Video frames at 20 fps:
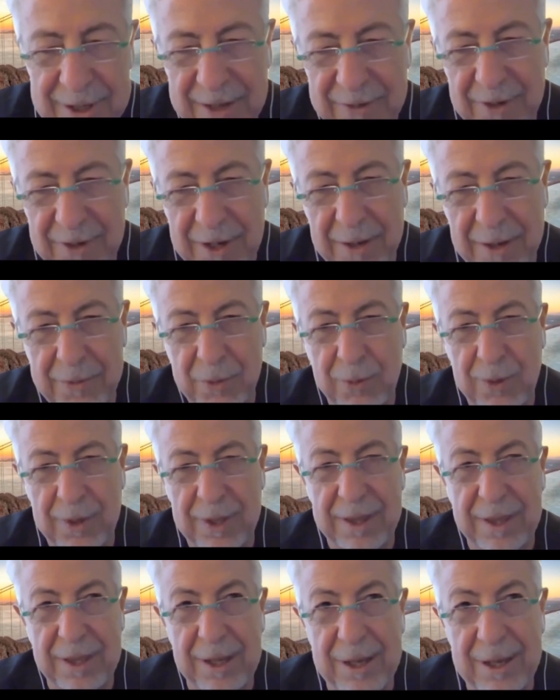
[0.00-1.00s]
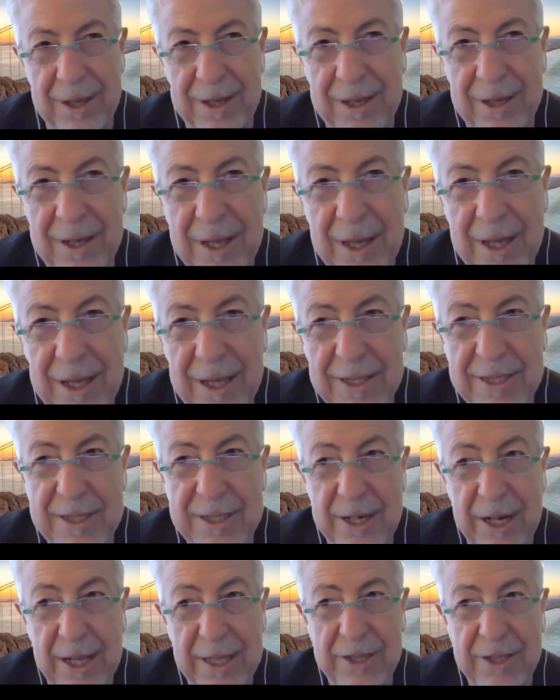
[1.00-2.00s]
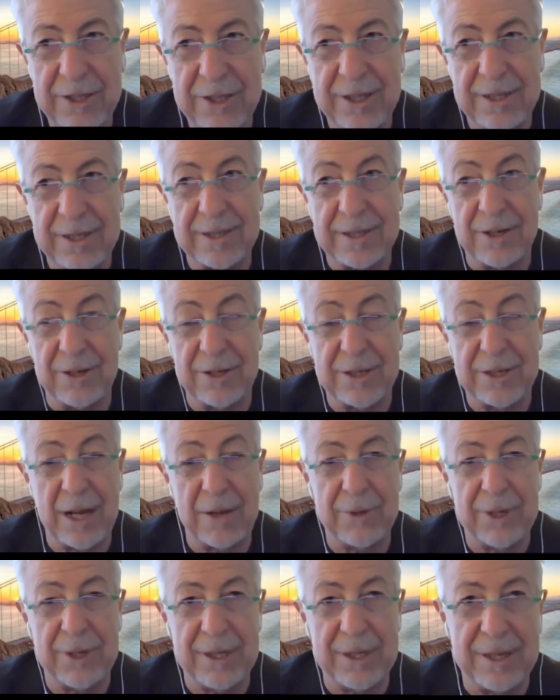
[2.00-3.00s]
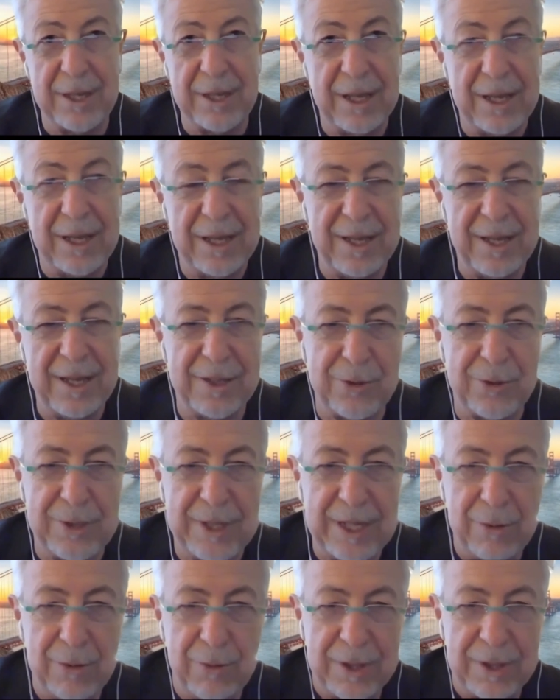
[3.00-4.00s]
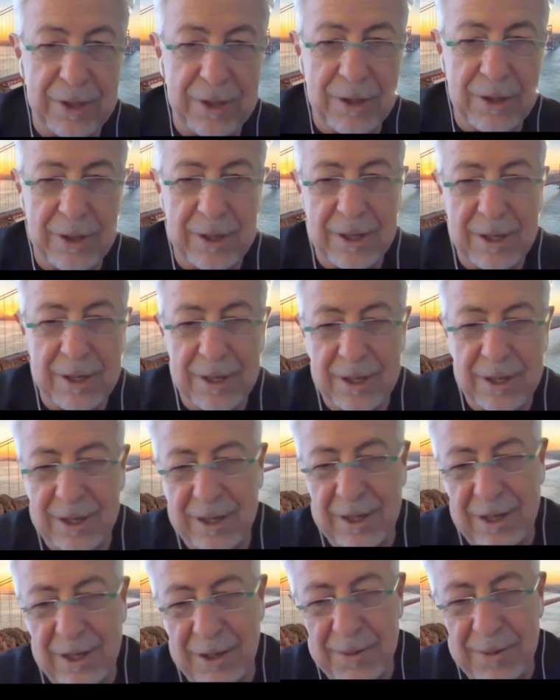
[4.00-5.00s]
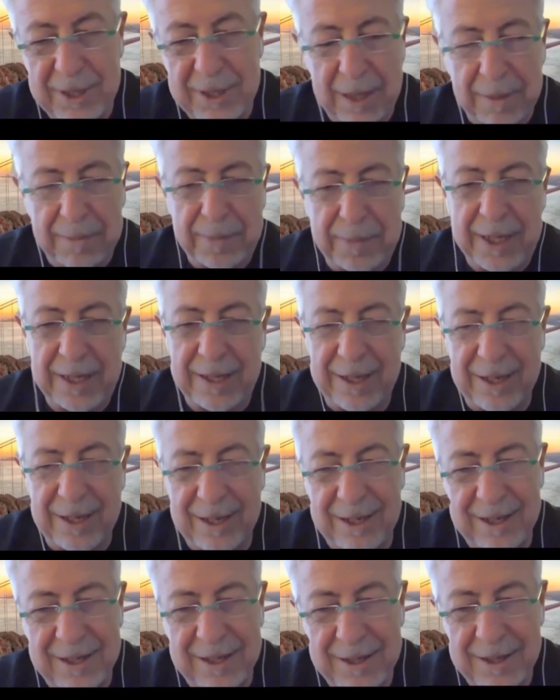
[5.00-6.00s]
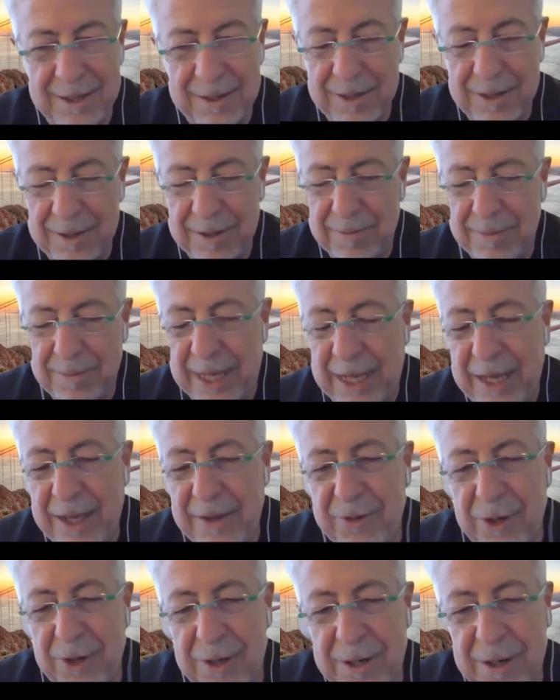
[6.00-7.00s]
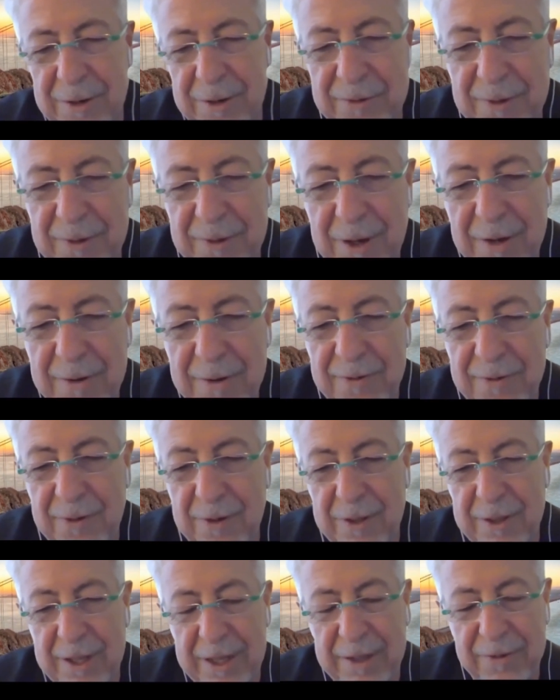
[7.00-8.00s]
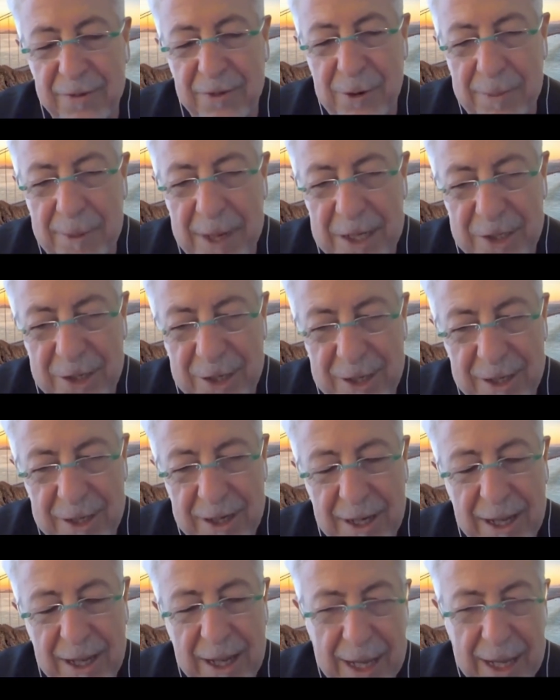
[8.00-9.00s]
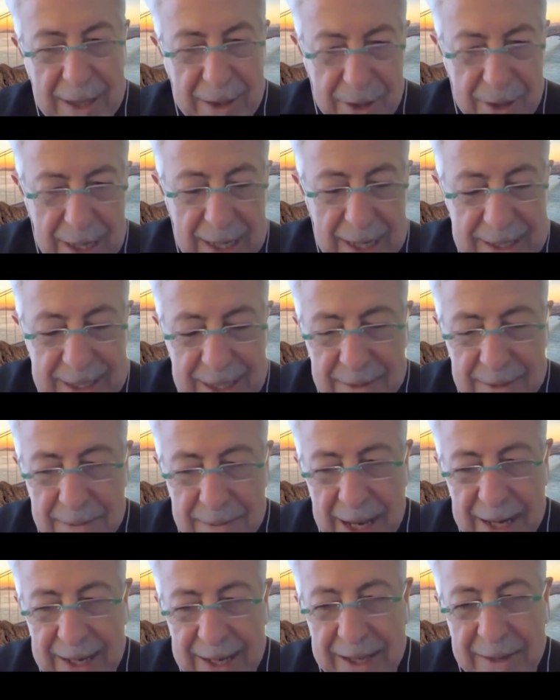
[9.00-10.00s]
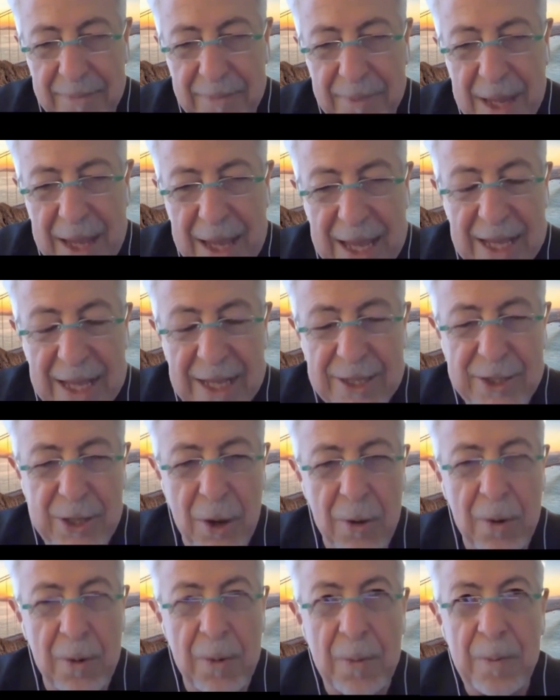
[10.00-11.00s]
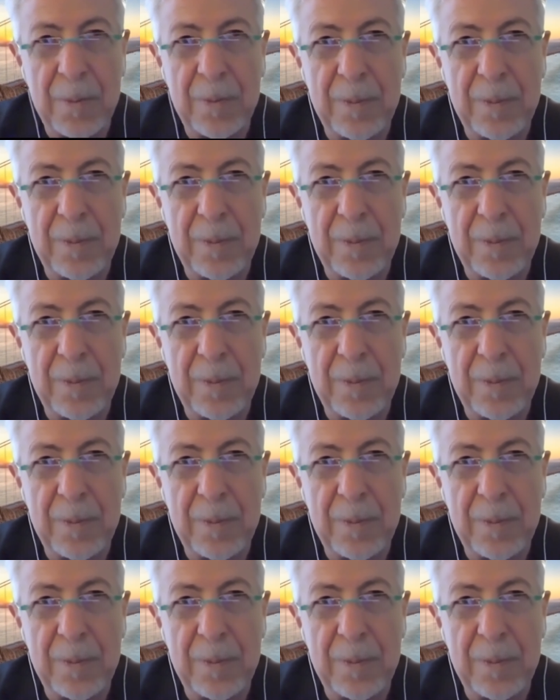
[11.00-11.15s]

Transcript: developed with strategies around it to deal with the homotopic behavior of the deformation and the elastic planning. So